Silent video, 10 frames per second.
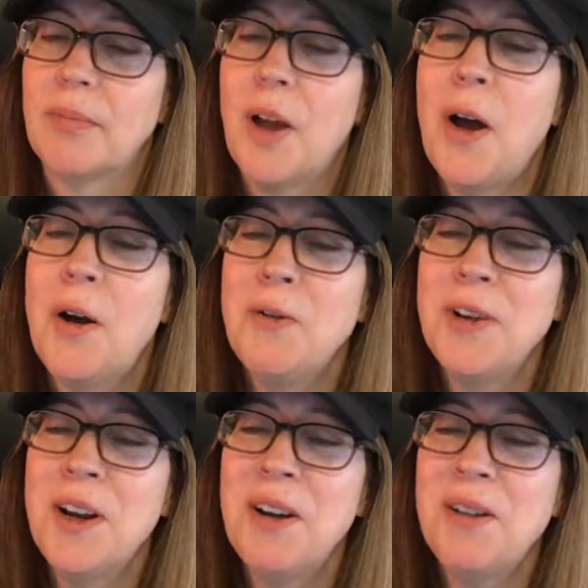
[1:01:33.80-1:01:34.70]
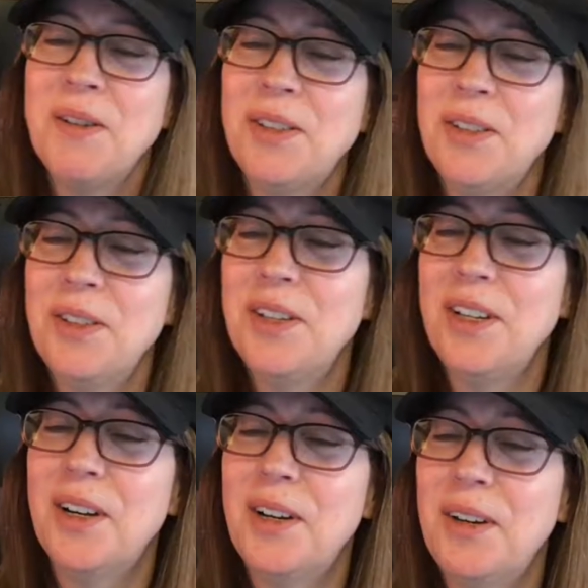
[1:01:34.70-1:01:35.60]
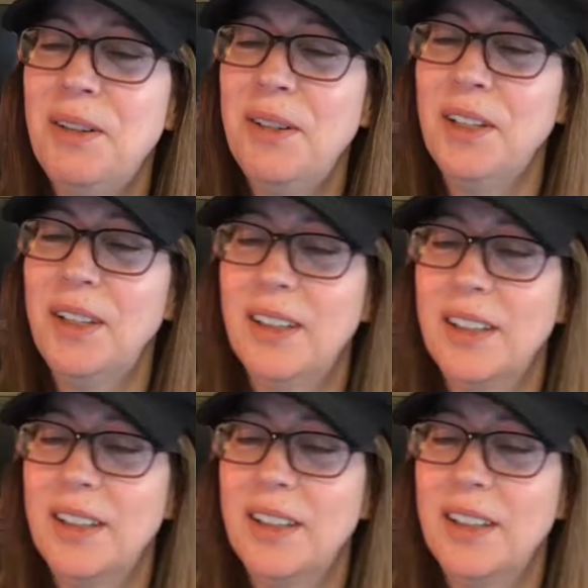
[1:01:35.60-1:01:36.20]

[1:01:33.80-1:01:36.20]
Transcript: Oh no, Sergio.